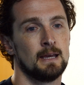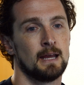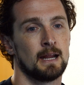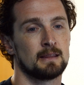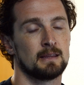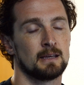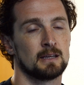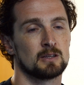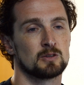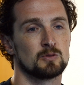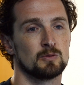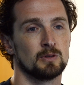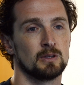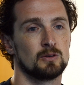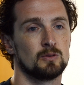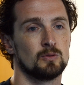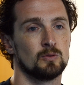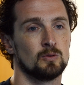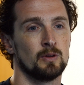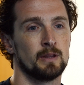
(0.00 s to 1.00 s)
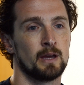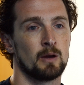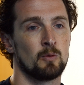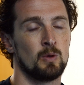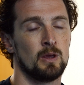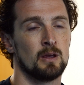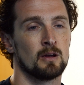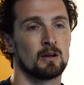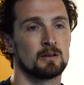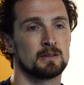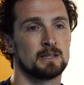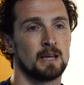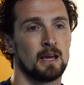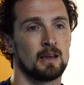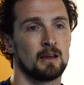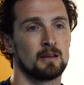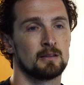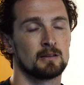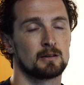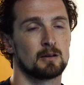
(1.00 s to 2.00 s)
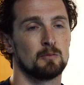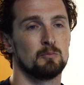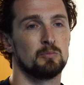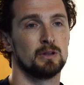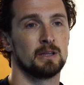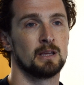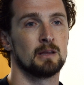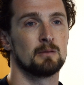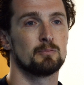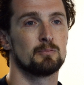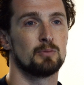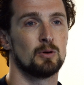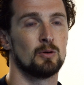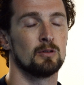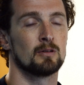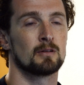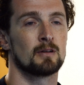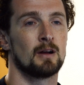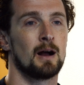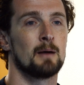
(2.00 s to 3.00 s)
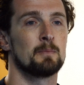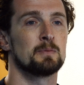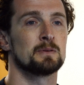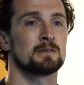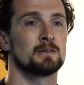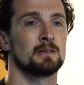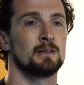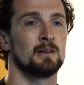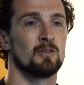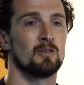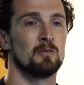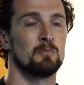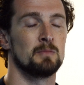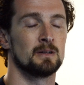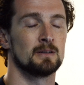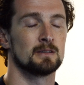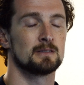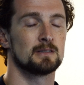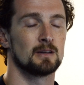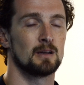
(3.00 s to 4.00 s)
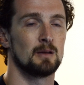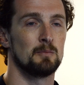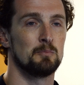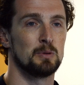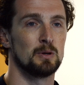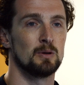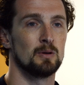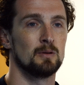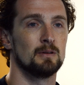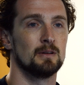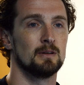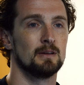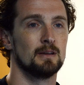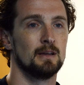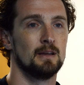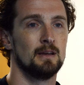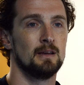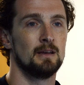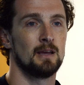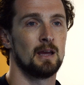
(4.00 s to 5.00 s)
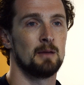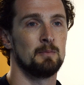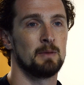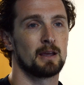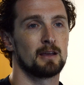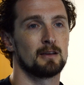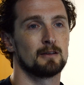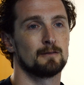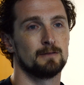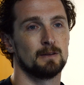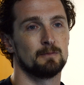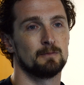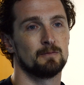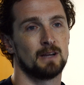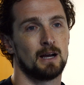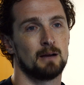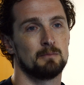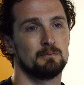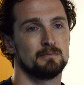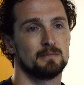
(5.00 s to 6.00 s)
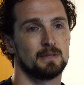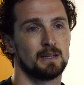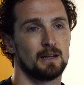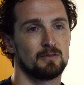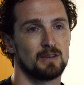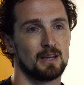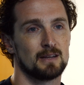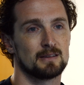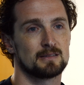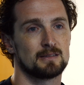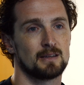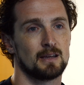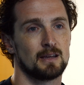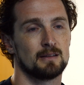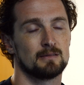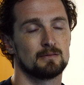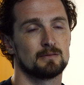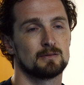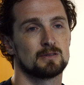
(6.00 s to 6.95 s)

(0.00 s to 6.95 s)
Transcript: And I think it's really cool that we are taking the complete polar opposite of a military boot and making a flip-flop in Afghanistan.